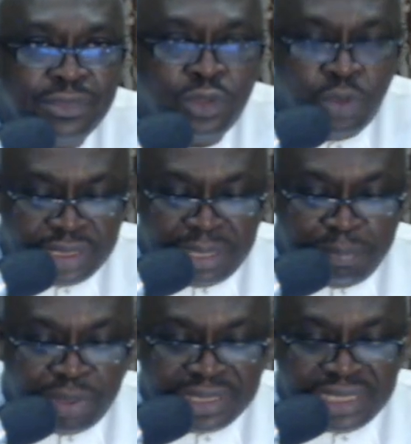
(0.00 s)
Once a
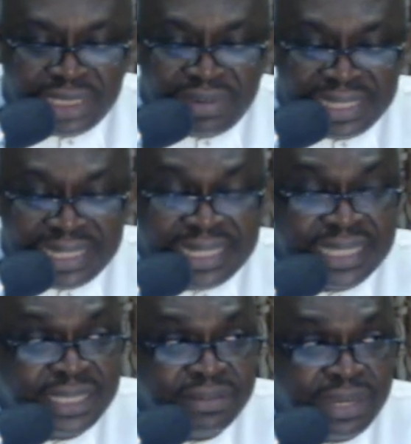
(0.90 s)
positive and
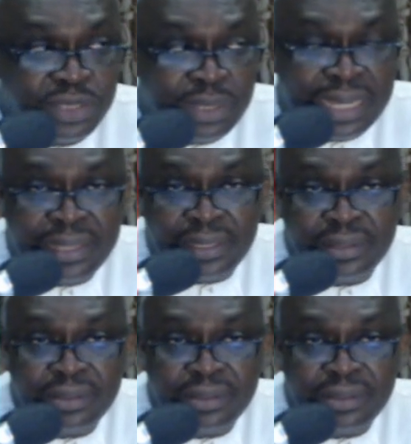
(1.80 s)
negative are together